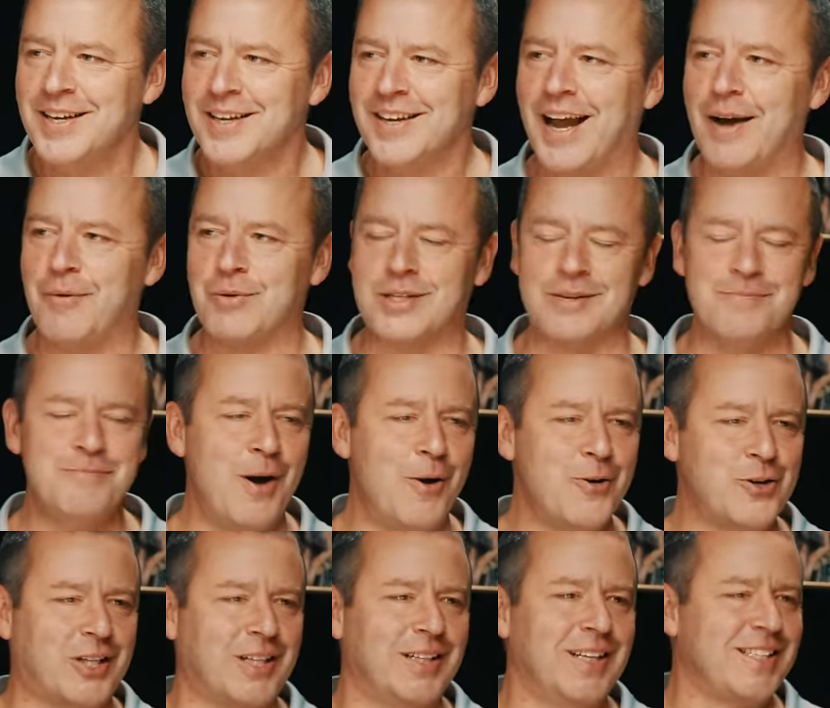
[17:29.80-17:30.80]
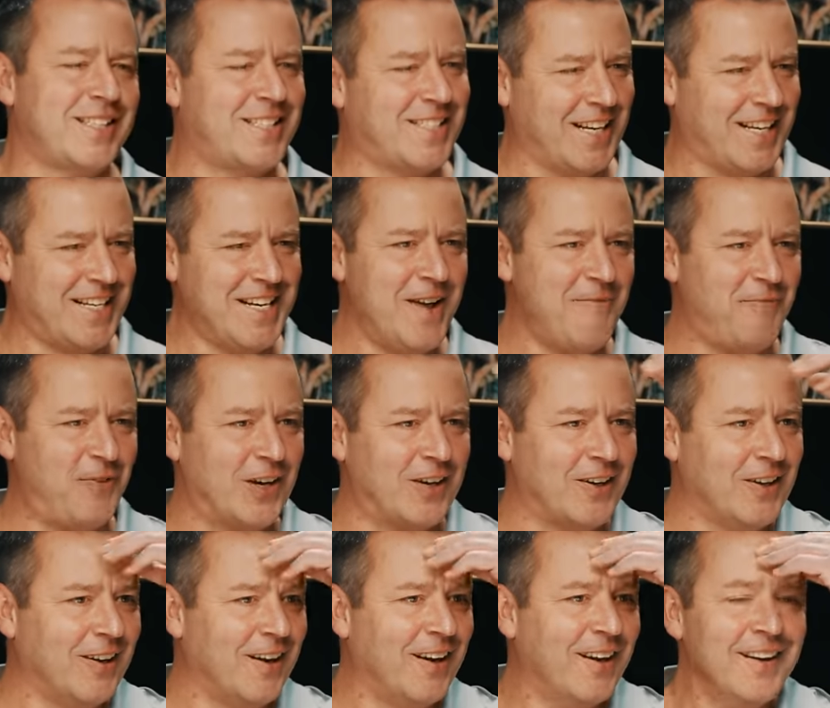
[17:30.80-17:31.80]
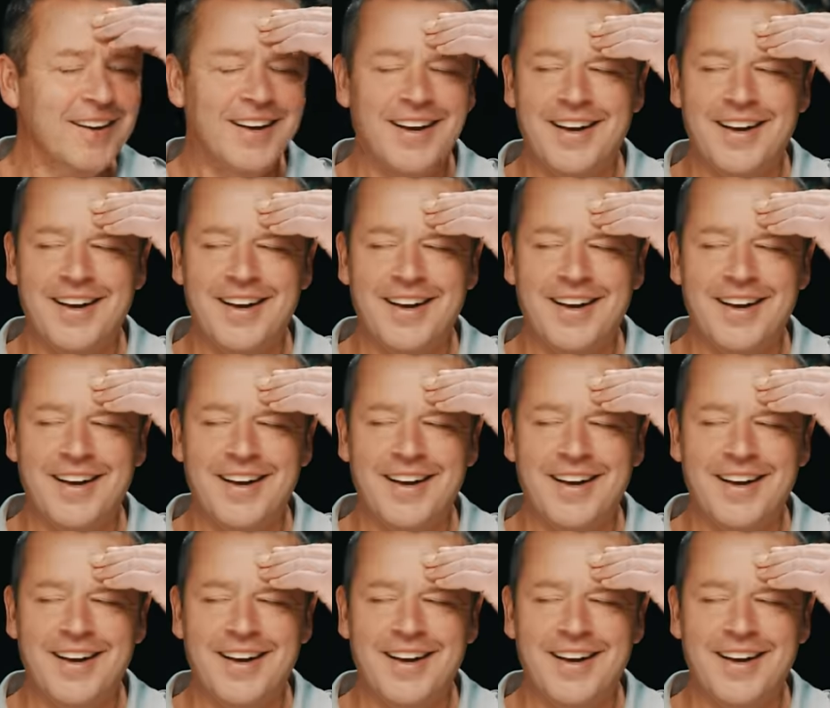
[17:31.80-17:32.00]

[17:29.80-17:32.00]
It was emotionally significant.